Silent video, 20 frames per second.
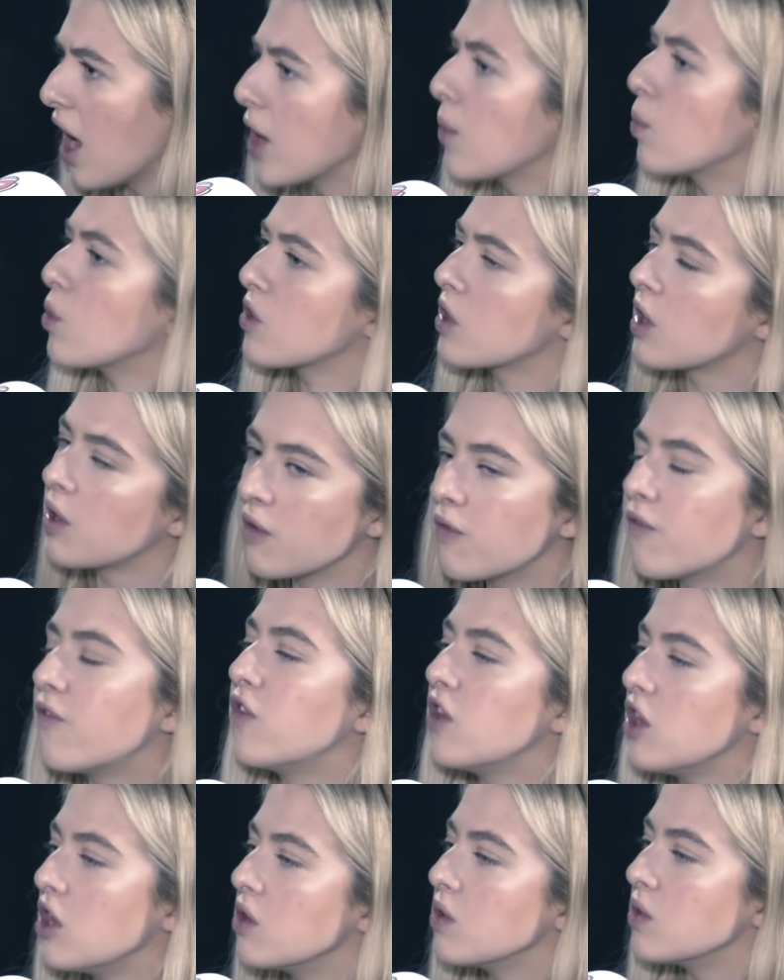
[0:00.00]
was
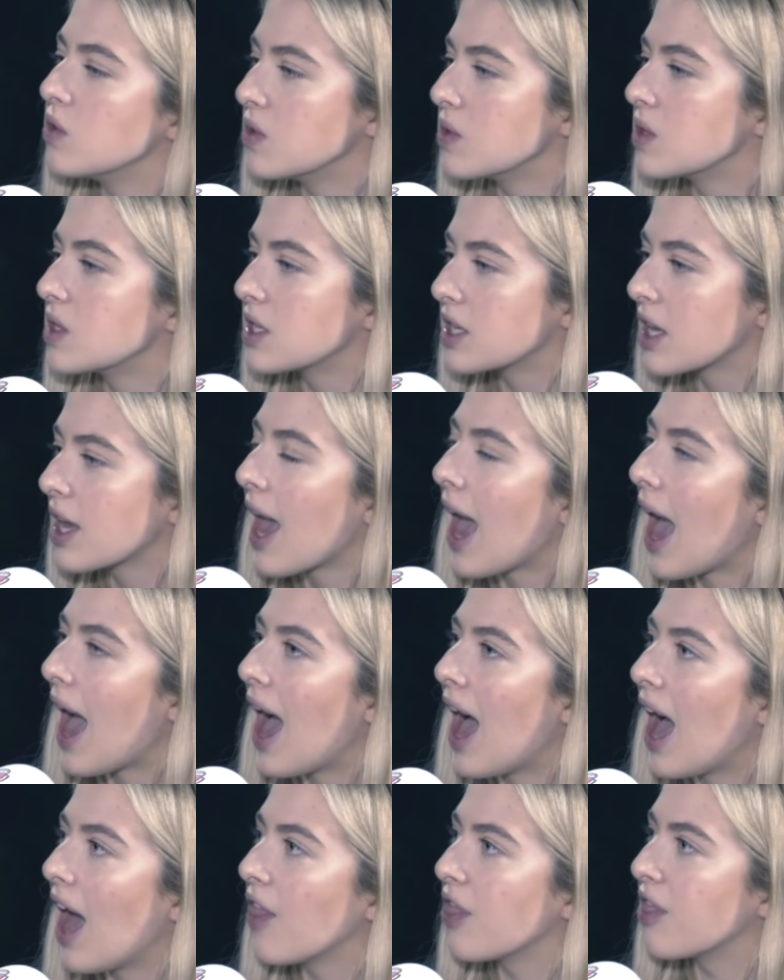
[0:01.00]
confused
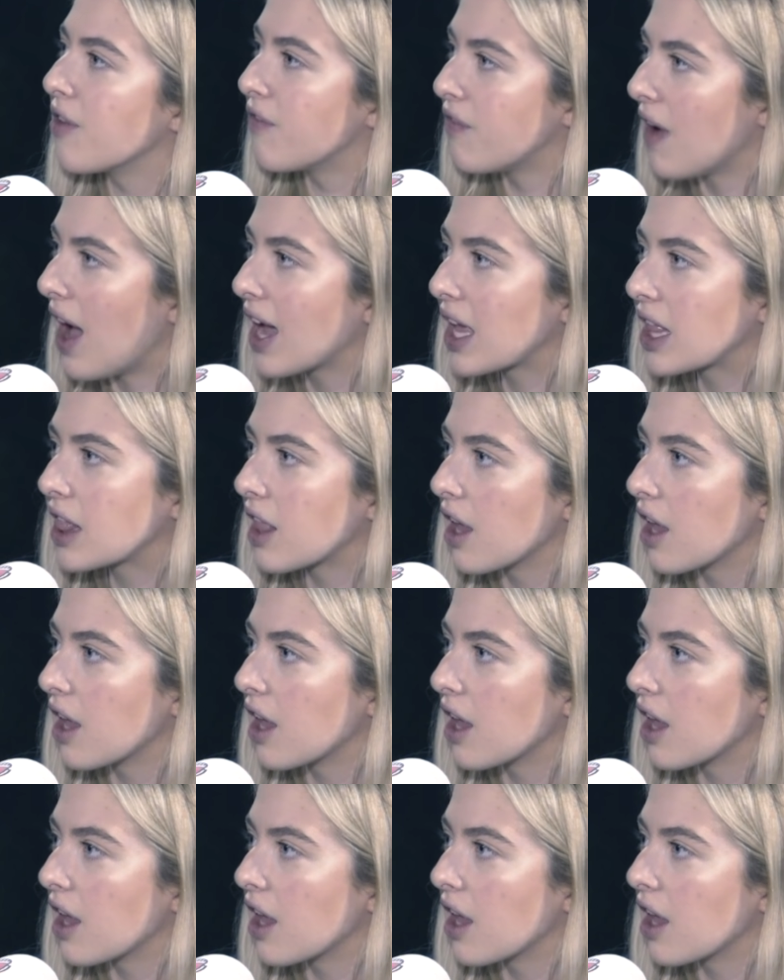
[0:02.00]
at the fact